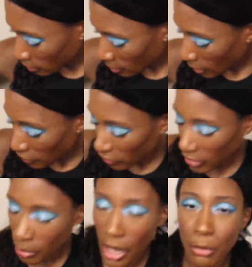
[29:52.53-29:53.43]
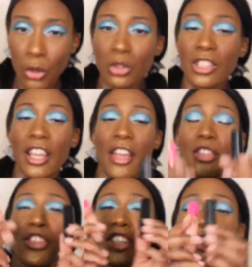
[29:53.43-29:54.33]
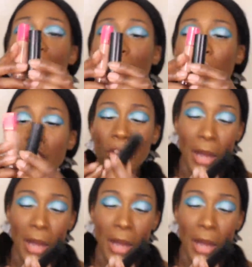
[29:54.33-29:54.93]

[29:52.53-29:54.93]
some of my favorite lip combos, this is one of them.